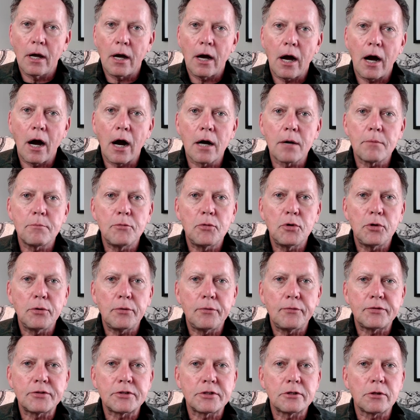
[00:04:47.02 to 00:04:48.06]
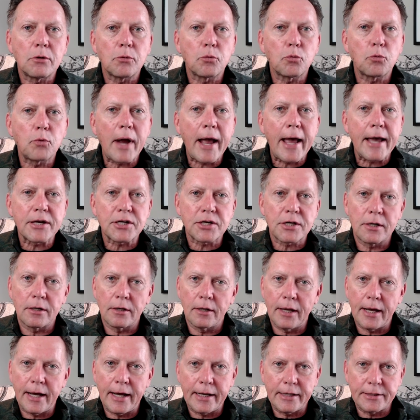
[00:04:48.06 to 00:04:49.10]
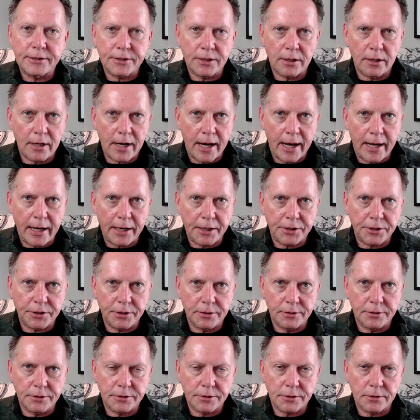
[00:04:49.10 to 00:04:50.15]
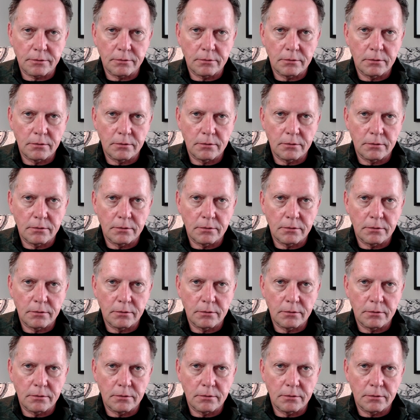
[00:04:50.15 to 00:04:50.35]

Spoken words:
are moves to rationalize our actions.